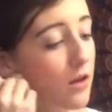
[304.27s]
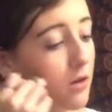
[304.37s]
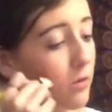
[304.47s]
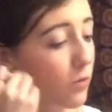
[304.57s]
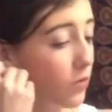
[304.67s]

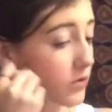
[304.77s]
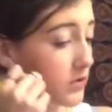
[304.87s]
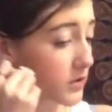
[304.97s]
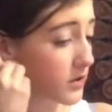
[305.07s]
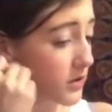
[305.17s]

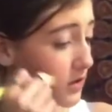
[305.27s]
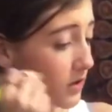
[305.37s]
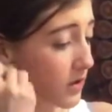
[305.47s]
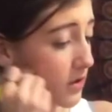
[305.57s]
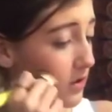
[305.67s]
was,
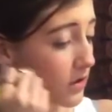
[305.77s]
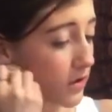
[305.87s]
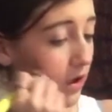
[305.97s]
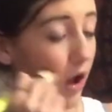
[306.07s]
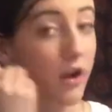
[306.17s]

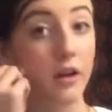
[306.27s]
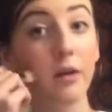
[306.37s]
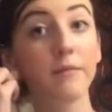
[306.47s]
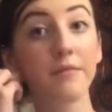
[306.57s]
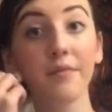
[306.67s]
I don't know,
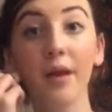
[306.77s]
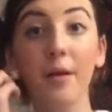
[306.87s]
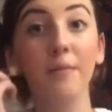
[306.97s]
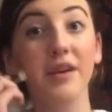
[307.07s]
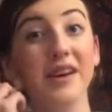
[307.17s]

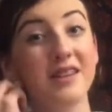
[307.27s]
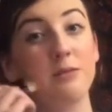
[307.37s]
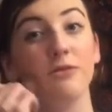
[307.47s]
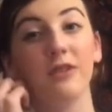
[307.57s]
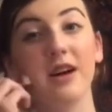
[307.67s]
but it
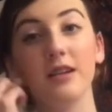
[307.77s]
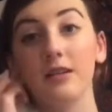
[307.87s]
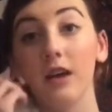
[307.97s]
seemed alright, so